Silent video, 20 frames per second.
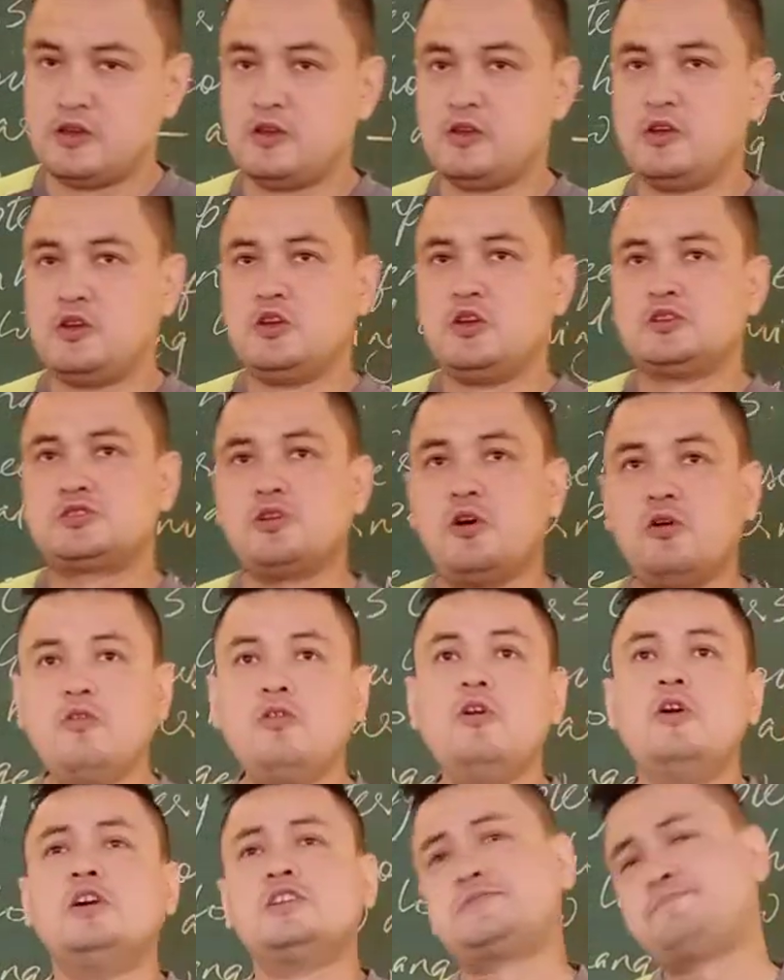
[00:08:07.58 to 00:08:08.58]

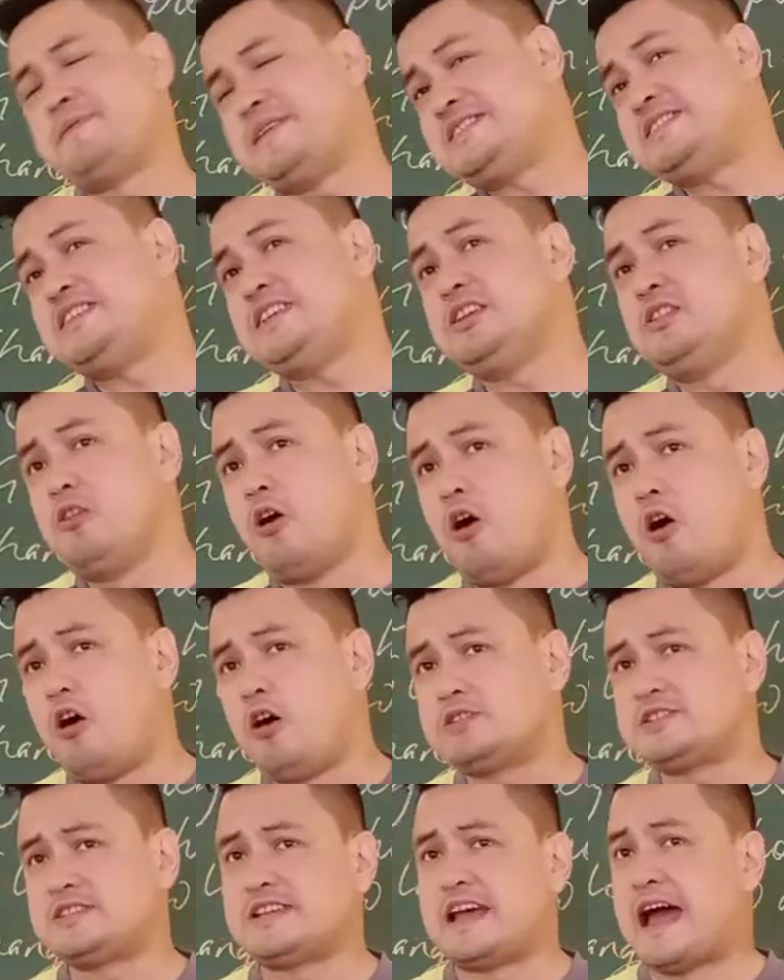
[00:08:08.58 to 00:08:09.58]
So species
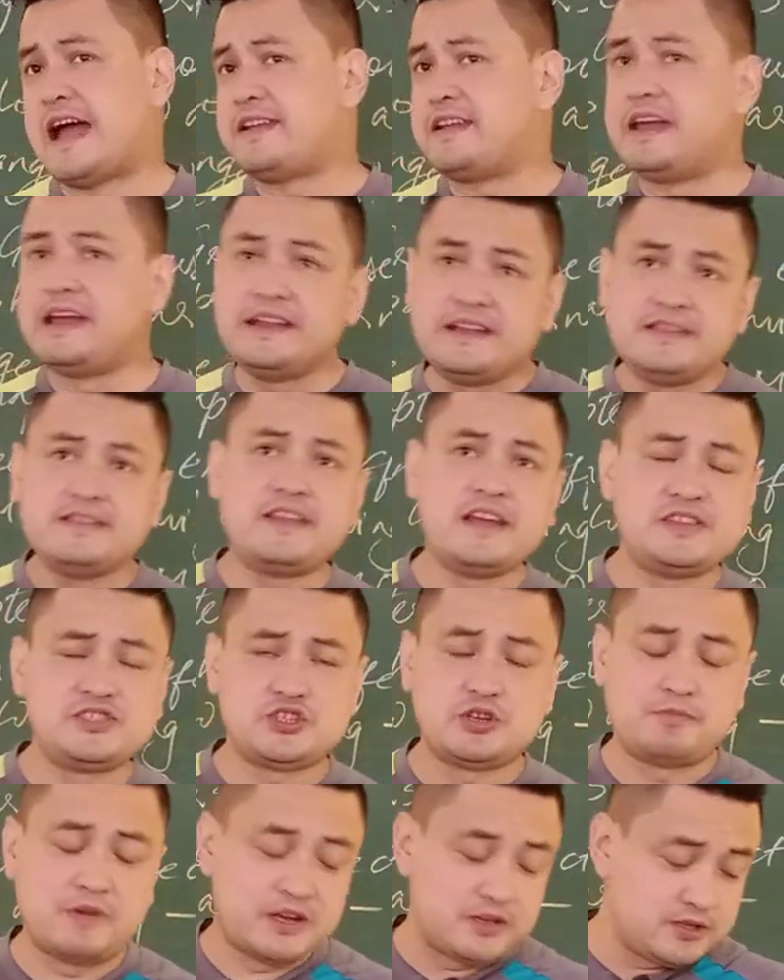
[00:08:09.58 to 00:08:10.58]
loss and
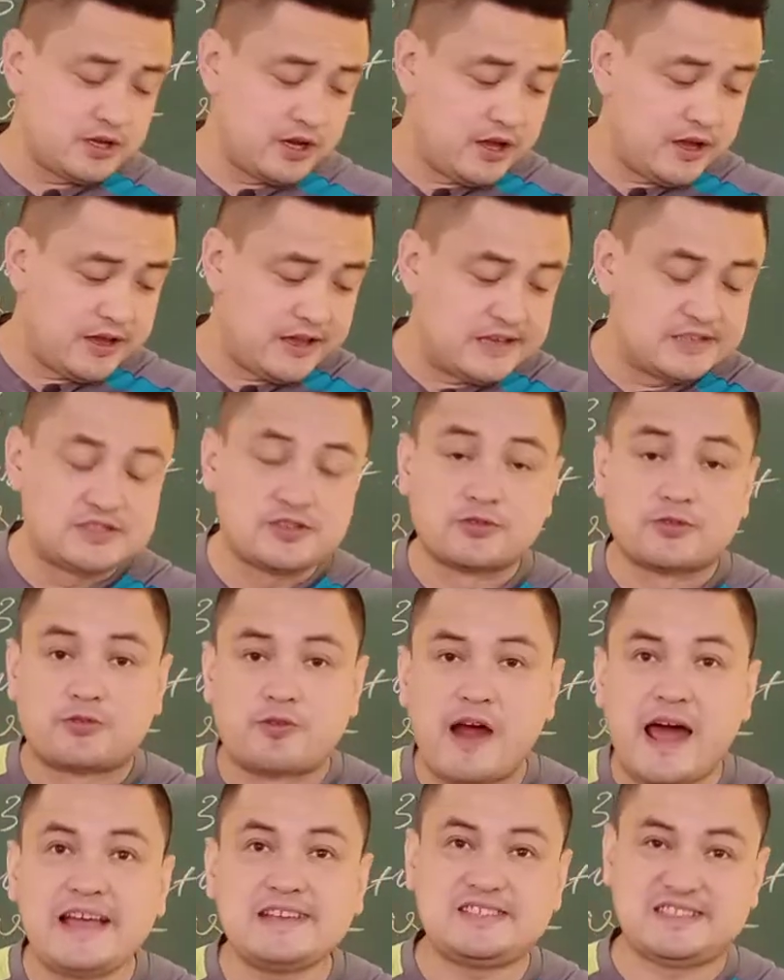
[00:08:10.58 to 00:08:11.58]
endangerment is
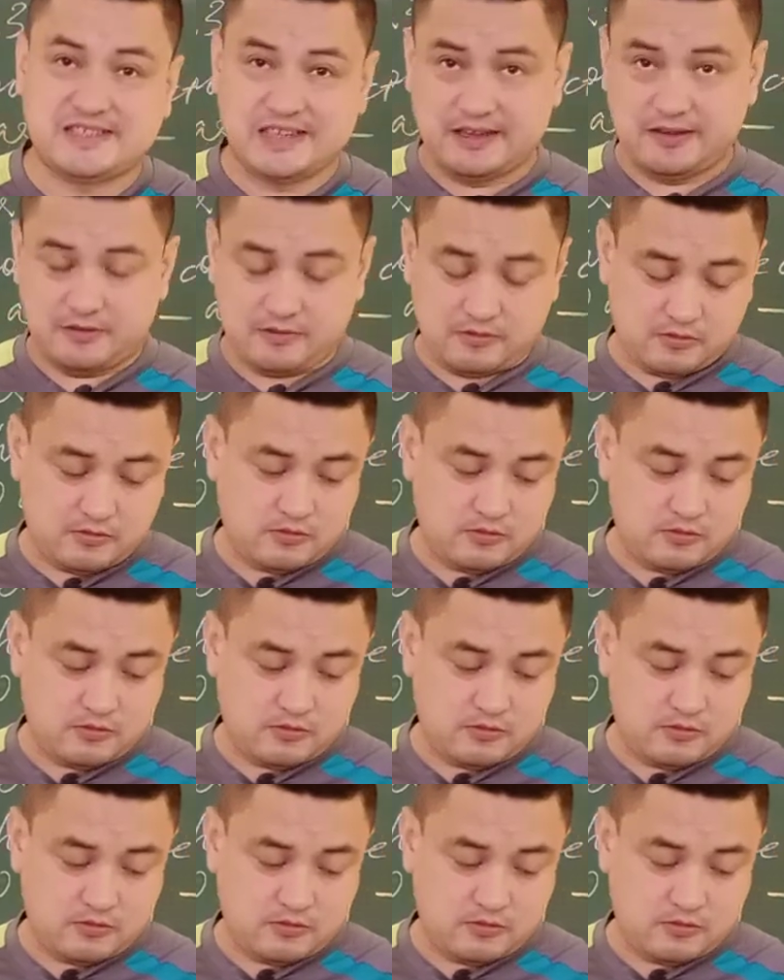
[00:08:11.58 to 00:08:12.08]
rising